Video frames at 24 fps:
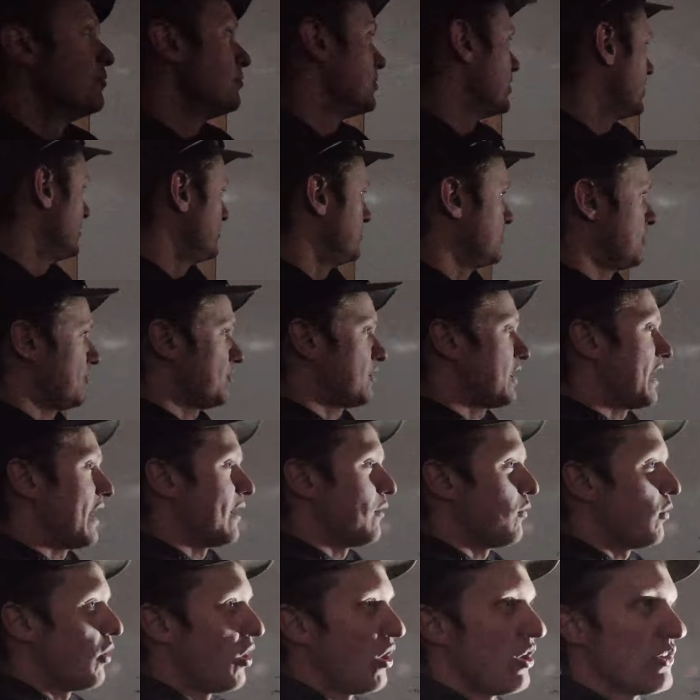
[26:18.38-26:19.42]
But built
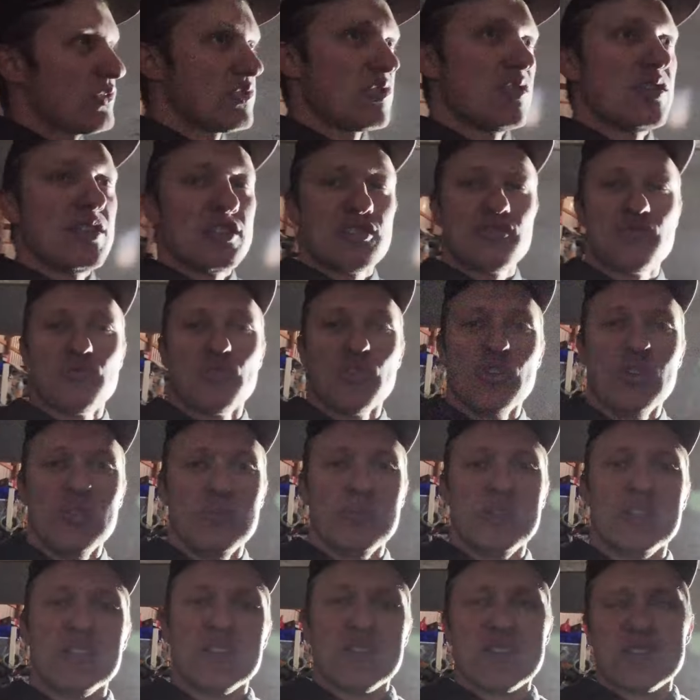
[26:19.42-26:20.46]
that wall. So this
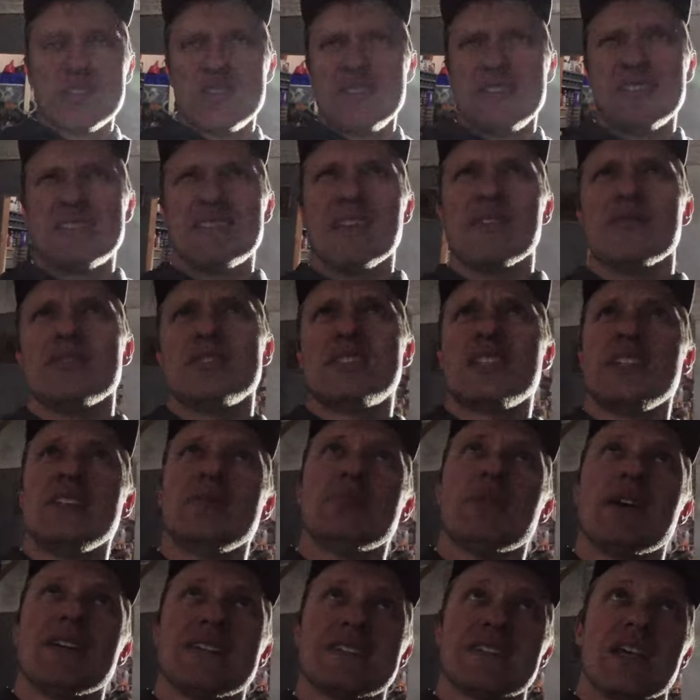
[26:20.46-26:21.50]
room is
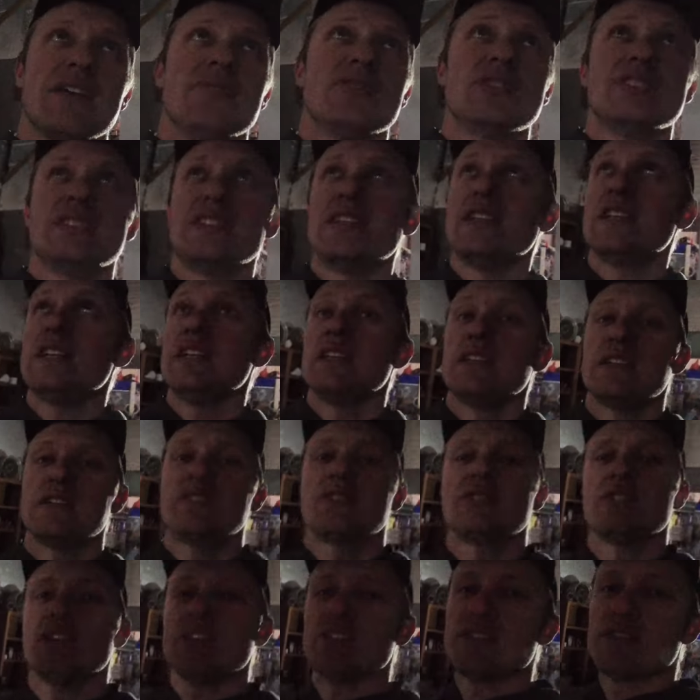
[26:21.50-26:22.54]
17 by 17.
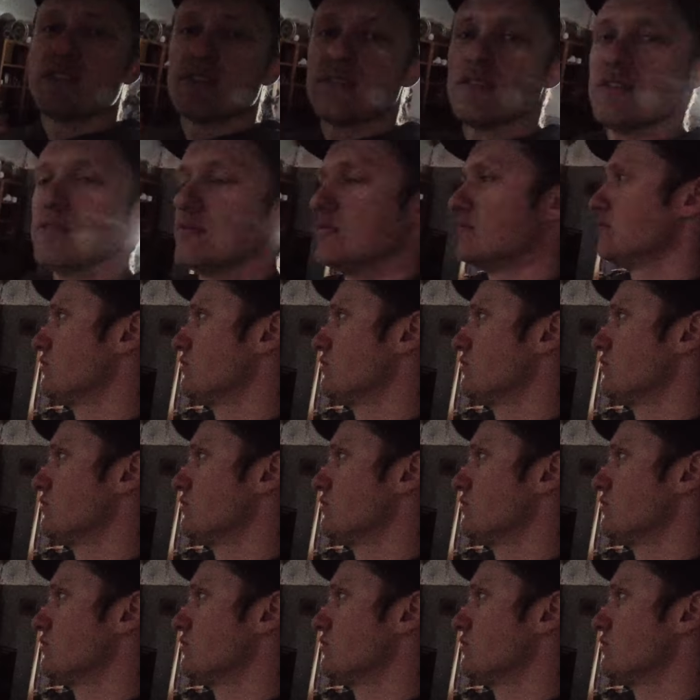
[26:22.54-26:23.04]
So that's your